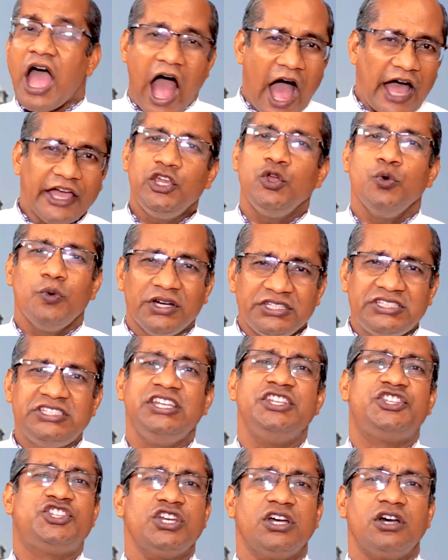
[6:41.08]
Are you a
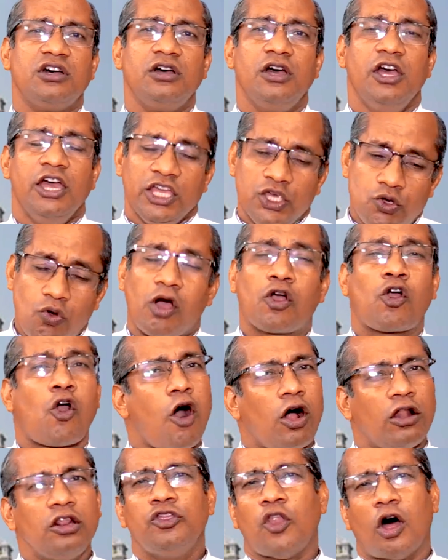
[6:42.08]
teacher? You are
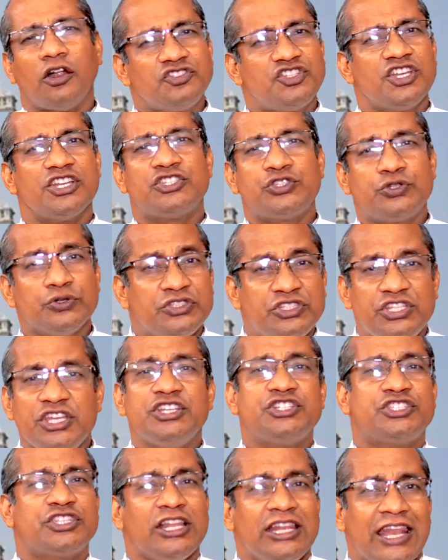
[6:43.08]
called not just to
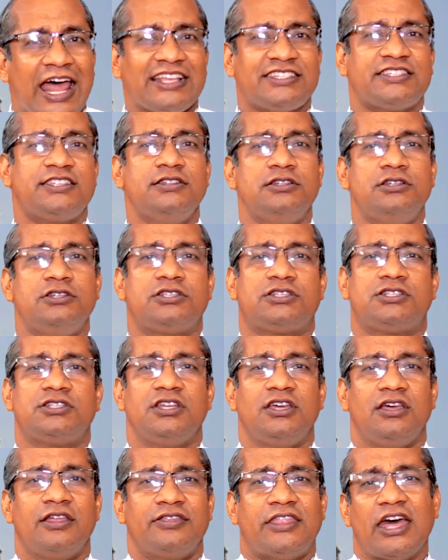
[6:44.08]
teach the
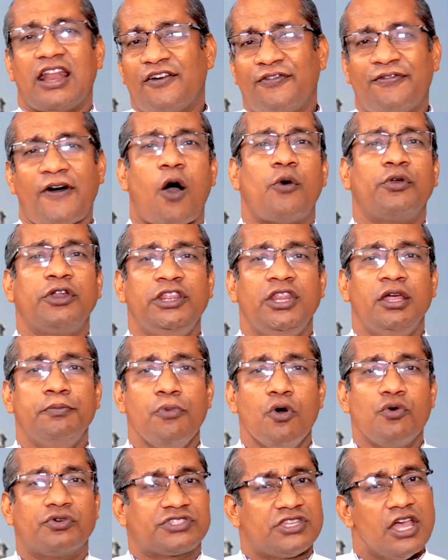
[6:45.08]
lessons that are found in the
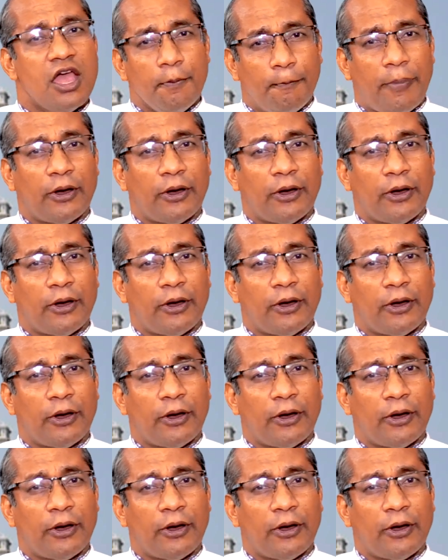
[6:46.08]
books,